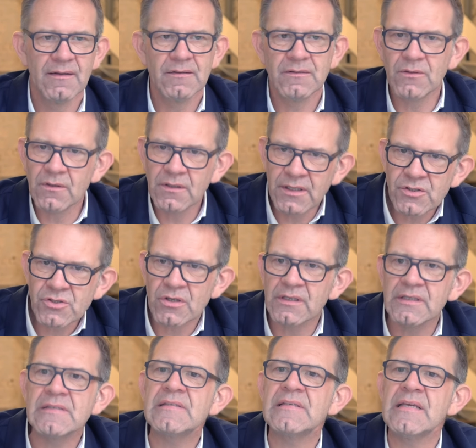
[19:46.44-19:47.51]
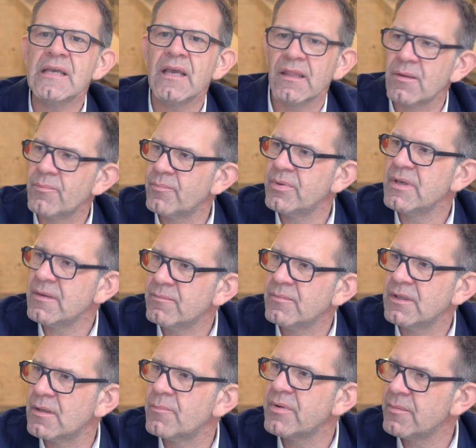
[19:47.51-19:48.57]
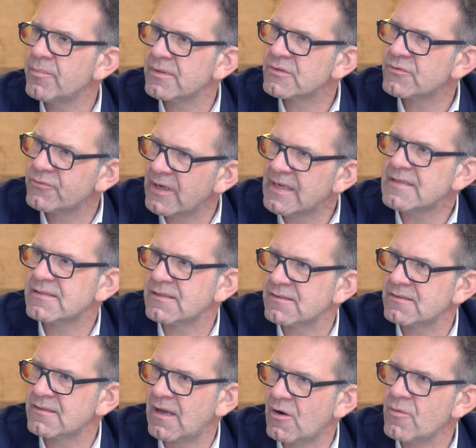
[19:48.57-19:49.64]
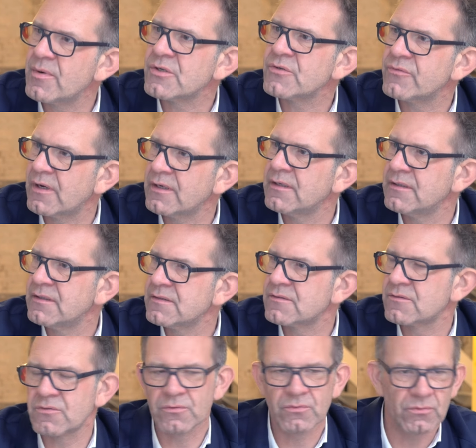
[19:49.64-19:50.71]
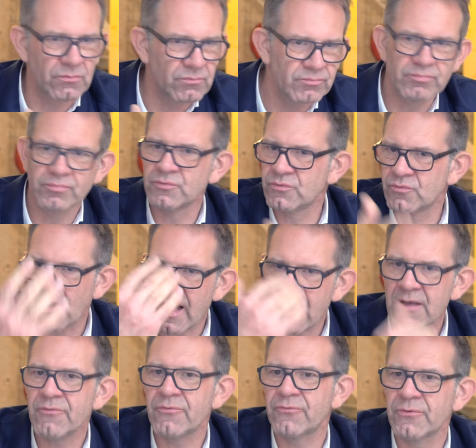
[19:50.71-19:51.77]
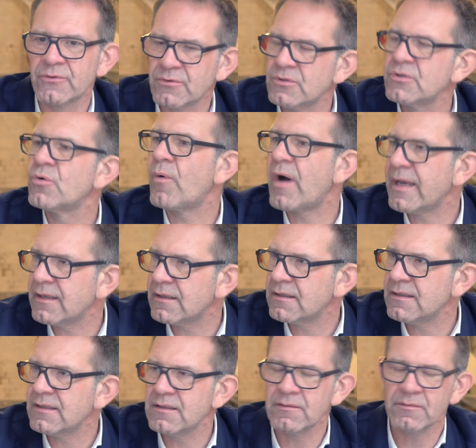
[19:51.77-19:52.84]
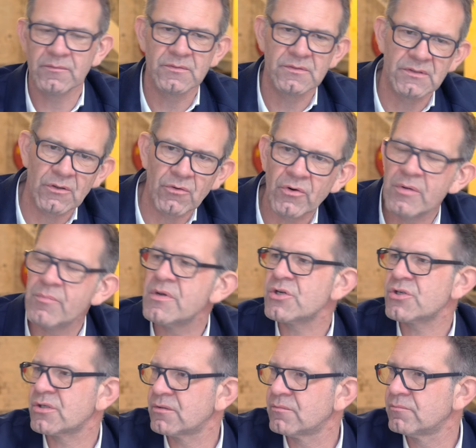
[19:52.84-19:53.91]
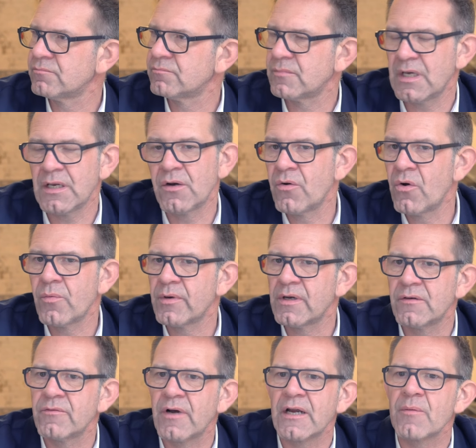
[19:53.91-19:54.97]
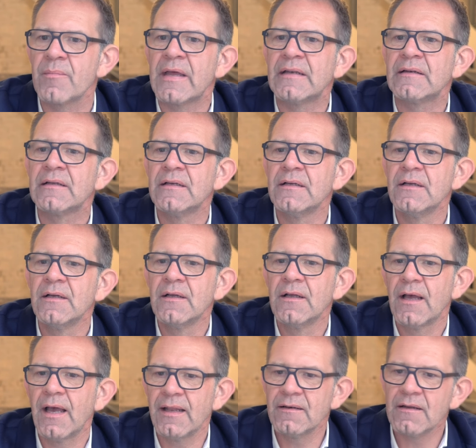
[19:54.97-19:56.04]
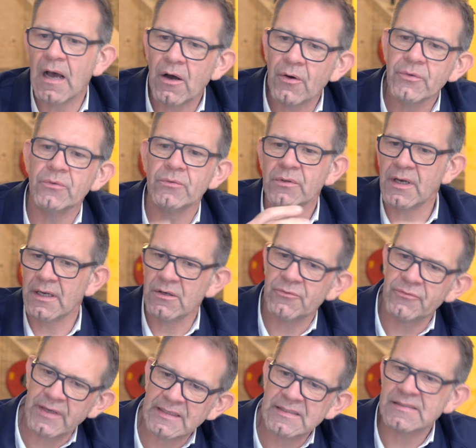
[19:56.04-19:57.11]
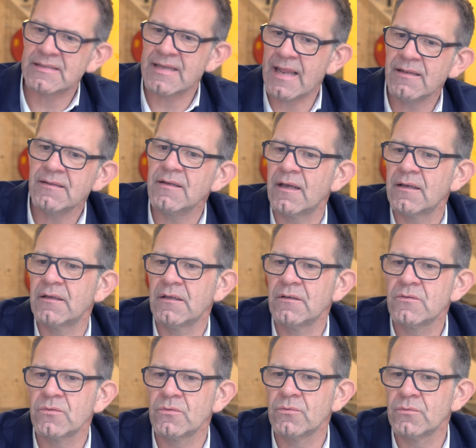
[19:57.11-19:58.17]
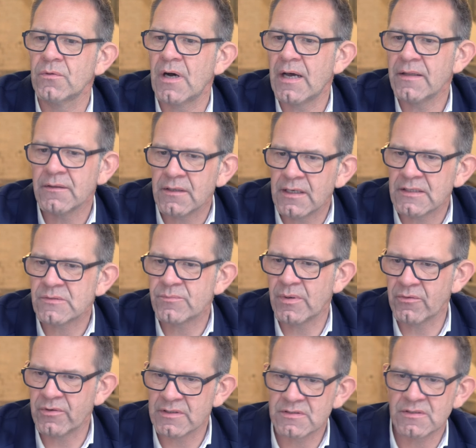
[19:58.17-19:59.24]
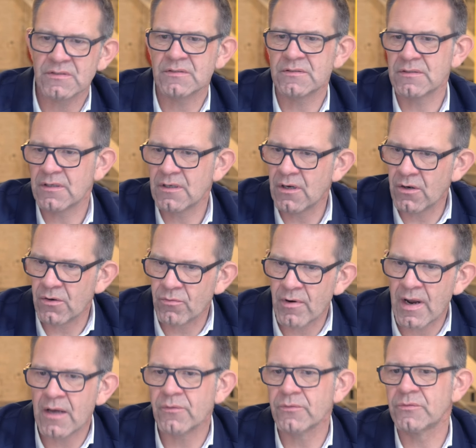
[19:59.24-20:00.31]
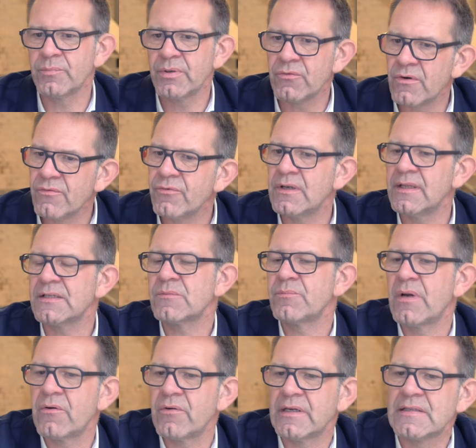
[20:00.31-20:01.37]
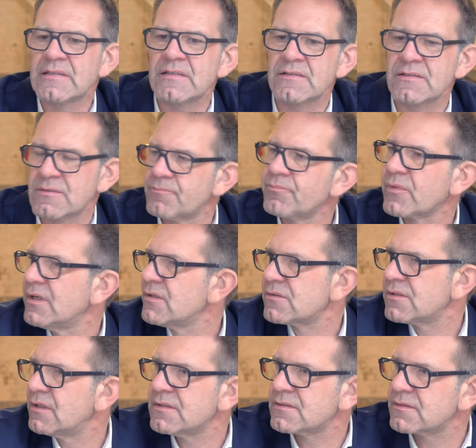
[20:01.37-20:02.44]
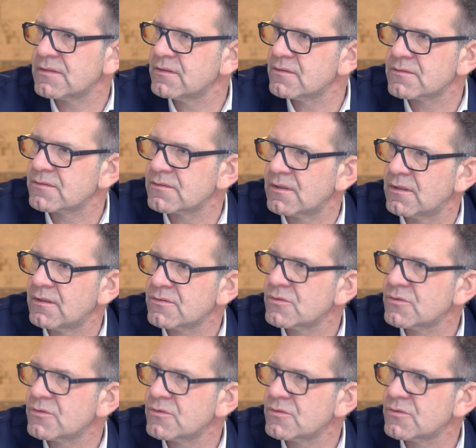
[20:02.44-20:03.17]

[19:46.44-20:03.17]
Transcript: you literally see in the, pe in the people's faces how much fun it is to drive quietly, zero emission in an urban environment. Mm. And how to kind of extend that into other experiences around peripheral experiences is, is, is uh,